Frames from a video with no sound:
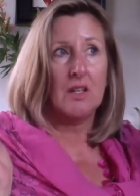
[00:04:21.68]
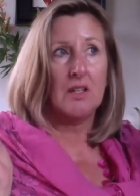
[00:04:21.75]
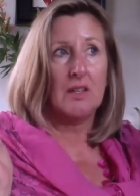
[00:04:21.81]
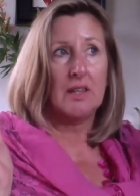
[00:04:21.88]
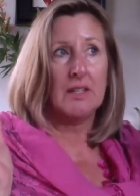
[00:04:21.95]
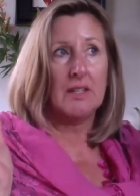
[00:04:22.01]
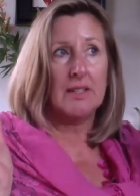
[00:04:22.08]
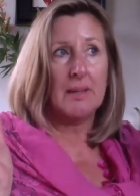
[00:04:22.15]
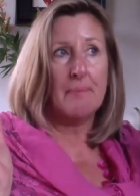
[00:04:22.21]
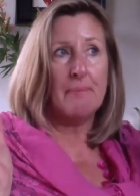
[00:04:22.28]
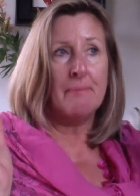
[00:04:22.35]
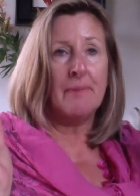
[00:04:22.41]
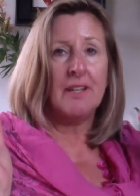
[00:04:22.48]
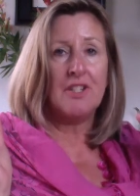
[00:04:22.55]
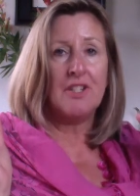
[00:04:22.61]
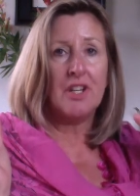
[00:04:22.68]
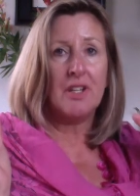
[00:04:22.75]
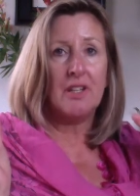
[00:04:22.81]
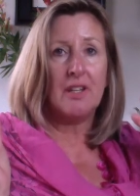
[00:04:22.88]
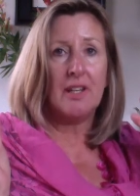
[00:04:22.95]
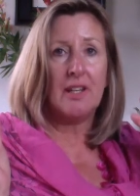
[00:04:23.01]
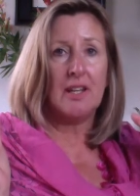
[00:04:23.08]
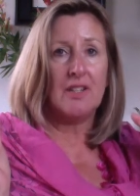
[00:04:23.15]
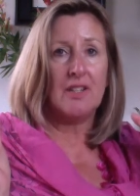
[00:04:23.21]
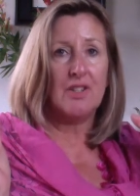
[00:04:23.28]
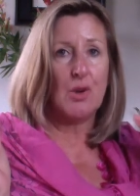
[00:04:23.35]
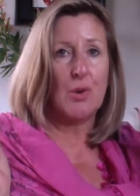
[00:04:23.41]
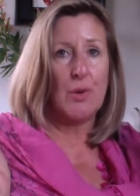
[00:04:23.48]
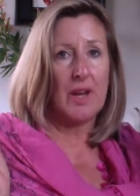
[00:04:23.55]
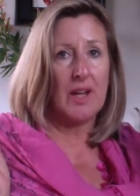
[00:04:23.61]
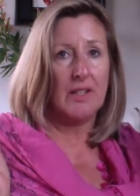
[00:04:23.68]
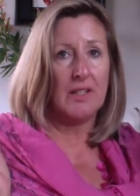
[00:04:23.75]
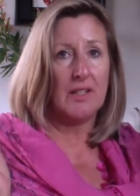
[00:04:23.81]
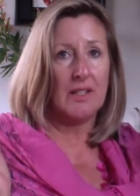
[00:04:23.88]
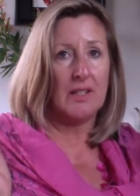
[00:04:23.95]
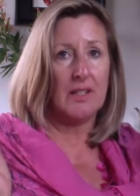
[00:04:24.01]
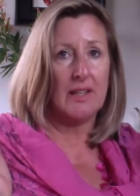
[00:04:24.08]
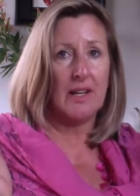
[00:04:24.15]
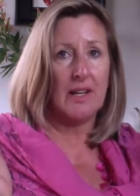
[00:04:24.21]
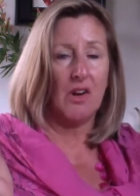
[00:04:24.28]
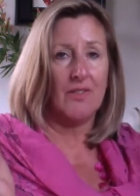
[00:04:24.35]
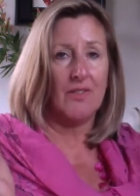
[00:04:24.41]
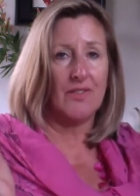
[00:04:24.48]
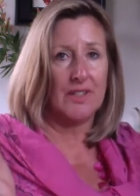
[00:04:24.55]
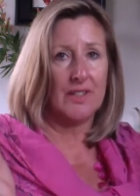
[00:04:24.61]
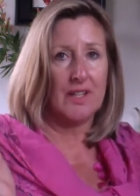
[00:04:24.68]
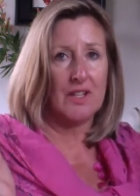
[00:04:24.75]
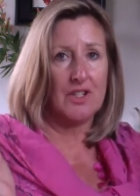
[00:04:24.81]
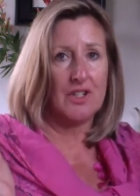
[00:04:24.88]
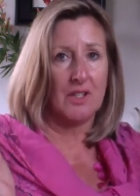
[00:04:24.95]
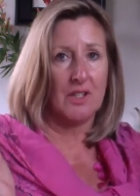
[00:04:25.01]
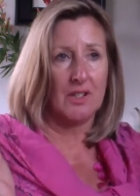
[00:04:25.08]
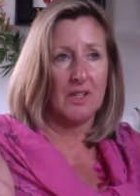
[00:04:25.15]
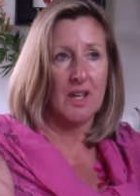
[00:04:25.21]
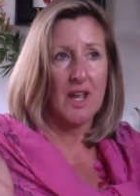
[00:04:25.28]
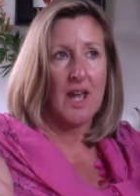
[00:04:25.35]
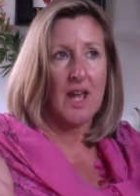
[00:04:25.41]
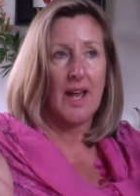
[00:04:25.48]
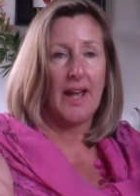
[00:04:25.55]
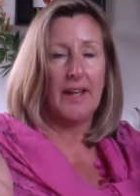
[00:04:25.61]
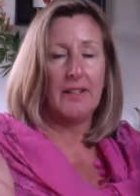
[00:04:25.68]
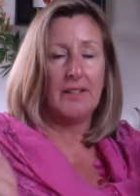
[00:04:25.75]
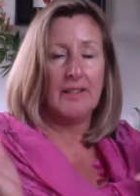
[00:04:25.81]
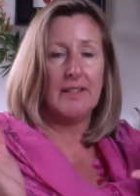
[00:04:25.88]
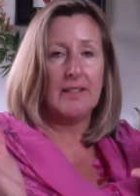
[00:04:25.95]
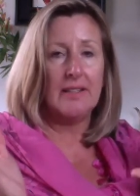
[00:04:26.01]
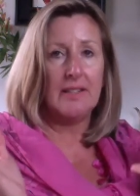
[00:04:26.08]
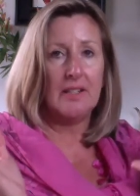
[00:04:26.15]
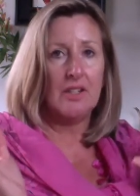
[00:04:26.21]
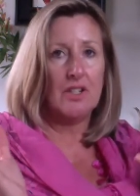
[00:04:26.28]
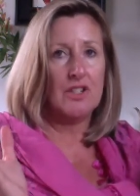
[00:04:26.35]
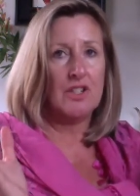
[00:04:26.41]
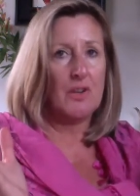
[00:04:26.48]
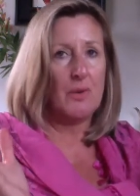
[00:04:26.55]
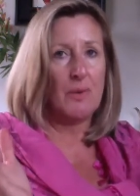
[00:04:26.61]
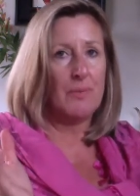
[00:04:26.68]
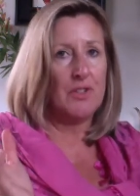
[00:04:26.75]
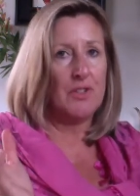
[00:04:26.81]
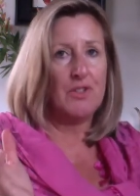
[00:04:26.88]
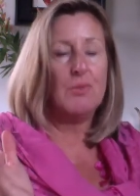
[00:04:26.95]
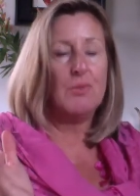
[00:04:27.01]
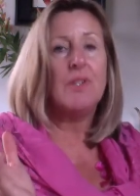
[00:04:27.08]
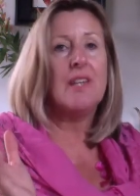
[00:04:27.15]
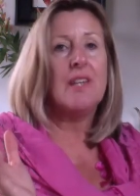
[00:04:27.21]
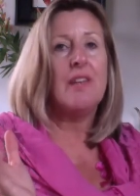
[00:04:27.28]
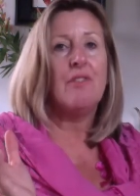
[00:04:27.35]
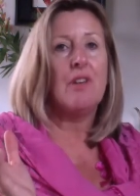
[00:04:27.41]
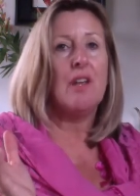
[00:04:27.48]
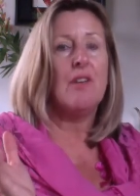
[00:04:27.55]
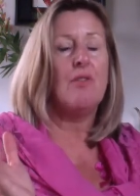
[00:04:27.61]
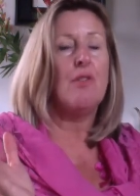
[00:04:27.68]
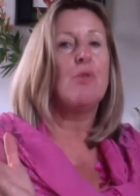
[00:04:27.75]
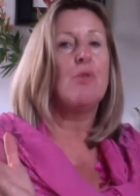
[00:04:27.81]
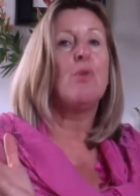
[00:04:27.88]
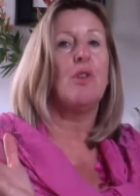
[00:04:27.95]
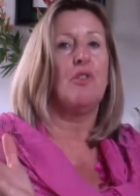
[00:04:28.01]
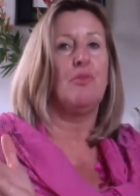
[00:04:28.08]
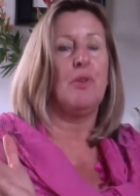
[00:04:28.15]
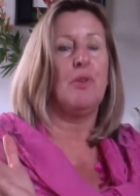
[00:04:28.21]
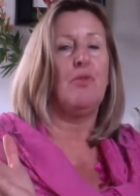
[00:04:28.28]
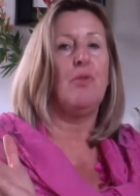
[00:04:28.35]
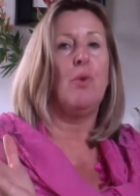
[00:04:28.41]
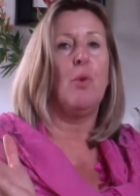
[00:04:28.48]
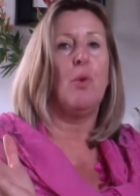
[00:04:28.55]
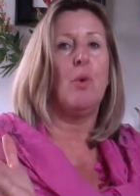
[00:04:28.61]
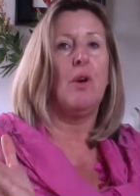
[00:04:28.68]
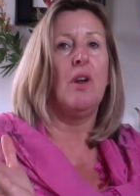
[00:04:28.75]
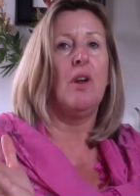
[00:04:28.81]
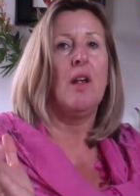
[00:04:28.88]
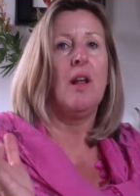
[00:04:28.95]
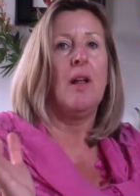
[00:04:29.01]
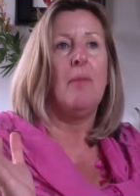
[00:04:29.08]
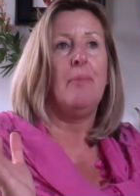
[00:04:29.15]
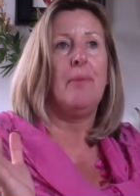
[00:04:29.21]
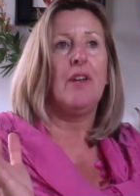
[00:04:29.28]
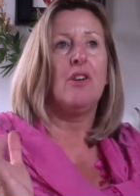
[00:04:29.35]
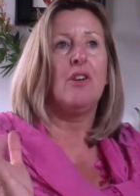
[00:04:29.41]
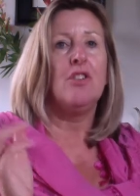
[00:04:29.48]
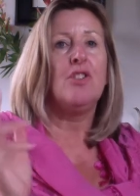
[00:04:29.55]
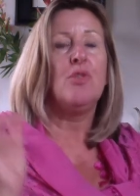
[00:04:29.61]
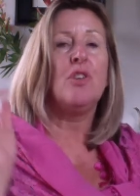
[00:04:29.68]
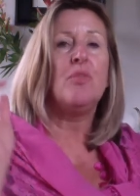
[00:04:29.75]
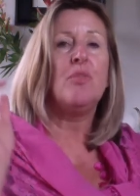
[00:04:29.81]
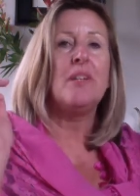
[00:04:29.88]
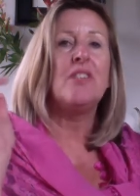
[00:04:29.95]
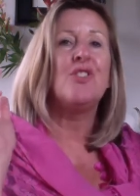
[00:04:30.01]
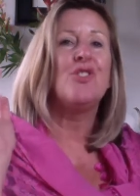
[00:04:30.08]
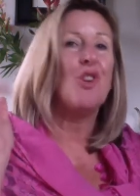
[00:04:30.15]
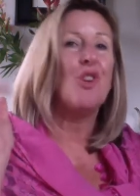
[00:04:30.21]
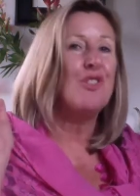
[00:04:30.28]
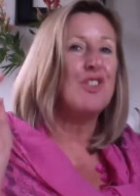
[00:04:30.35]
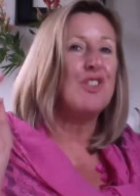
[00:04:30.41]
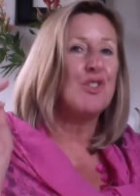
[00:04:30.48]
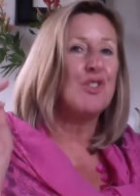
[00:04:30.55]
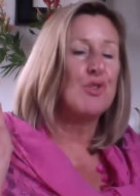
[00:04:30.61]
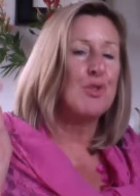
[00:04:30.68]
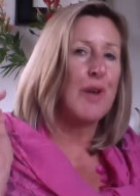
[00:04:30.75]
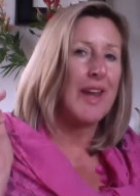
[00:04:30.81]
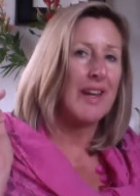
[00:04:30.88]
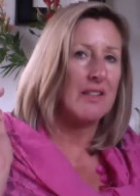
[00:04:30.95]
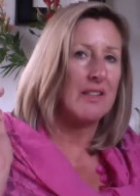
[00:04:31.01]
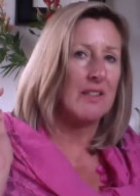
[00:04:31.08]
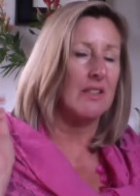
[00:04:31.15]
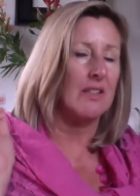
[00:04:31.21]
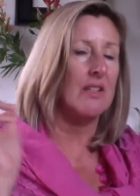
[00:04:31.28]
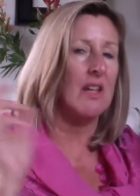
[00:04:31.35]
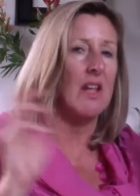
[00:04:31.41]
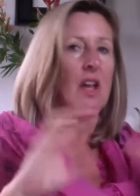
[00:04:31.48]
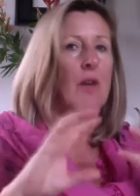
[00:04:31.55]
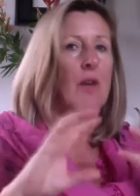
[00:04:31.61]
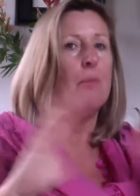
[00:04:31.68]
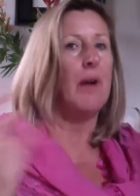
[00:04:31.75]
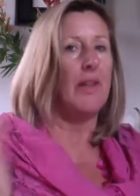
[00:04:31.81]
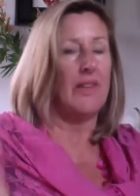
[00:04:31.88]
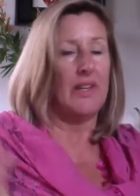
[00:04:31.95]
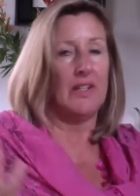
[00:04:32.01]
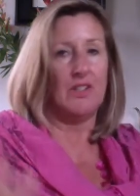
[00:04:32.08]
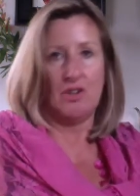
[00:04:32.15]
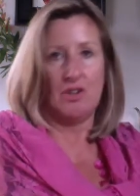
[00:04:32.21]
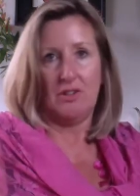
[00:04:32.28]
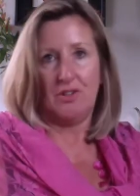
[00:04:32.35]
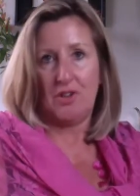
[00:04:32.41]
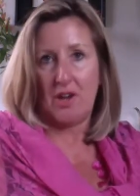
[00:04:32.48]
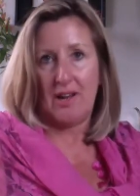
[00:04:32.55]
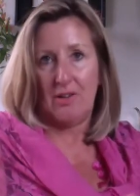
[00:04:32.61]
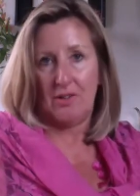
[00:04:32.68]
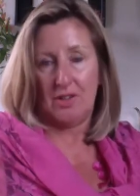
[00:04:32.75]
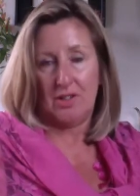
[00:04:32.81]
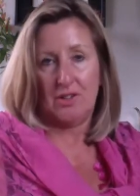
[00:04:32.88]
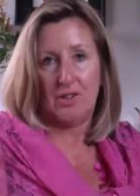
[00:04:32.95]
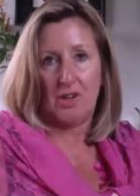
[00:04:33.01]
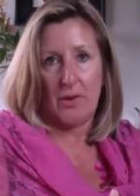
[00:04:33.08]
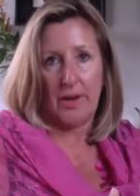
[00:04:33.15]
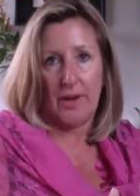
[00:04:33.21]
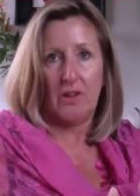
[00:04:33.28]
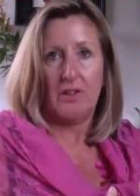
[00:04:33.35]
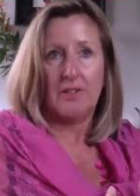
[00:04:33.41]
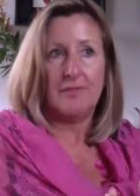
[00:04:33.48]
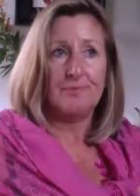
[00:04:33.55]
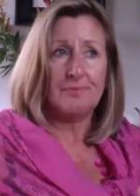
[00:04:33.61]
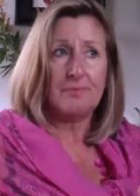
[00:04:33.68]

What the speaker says: there's a magic that gets created in that conversation, and things that can show up that you would never have thought of before because you would have been so distracted by the internal dialogue that's going on.